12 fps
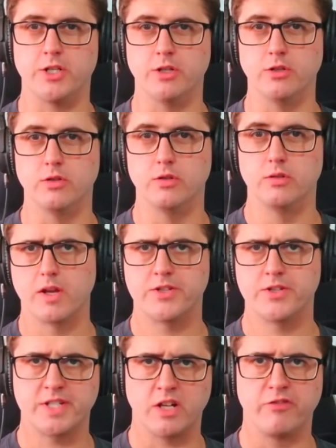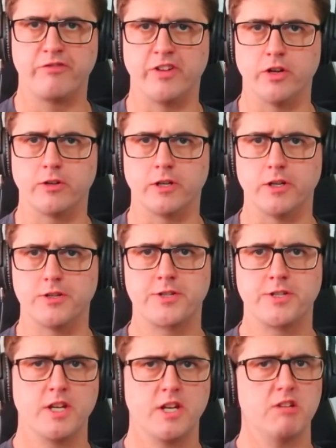to
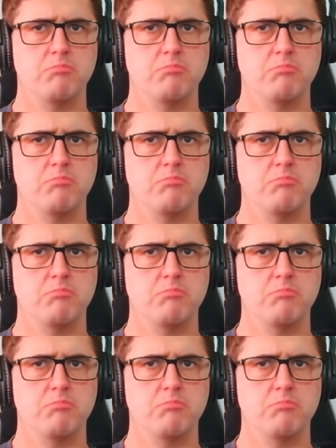self-focused,